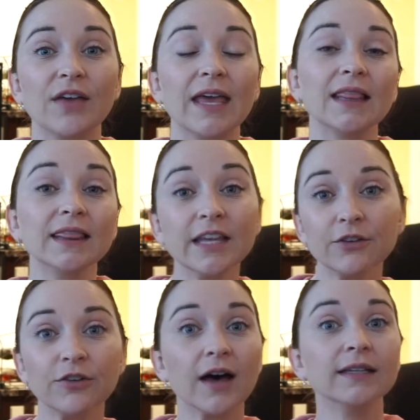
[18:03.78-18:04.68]
a
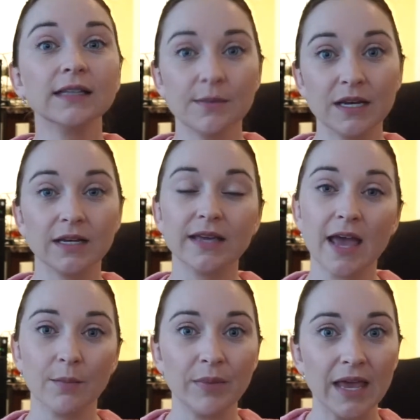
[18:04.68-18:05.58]
Live Unlimited
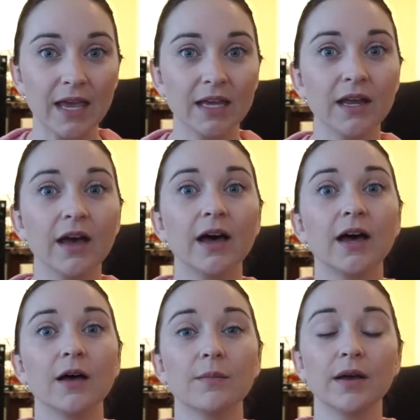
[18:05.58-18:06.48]
campaign,
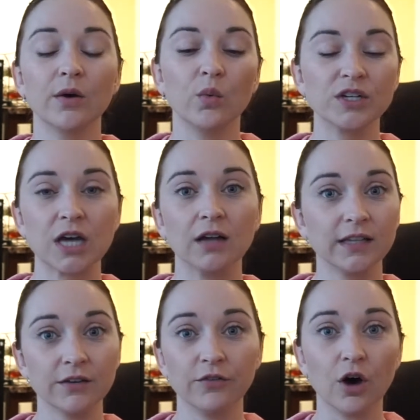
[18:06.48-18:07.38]
which I'll
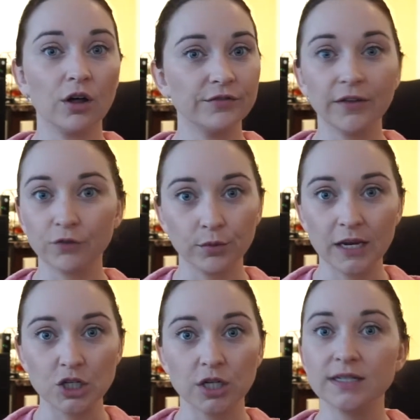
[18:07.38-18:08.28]
leave all the
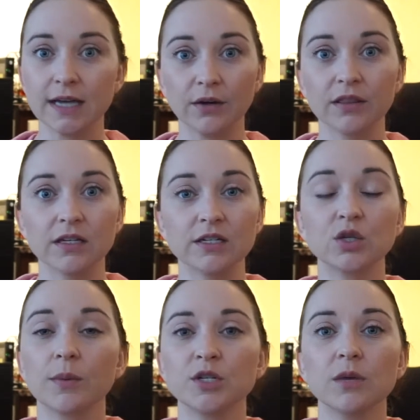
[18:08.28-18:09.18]
information down in the
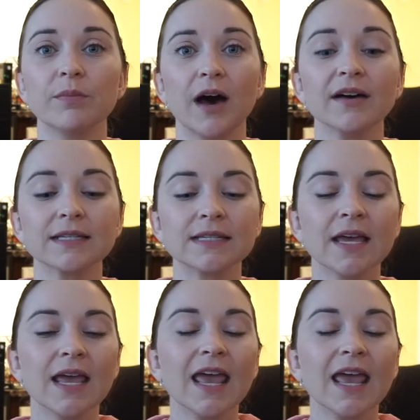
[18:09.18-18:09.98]
description box.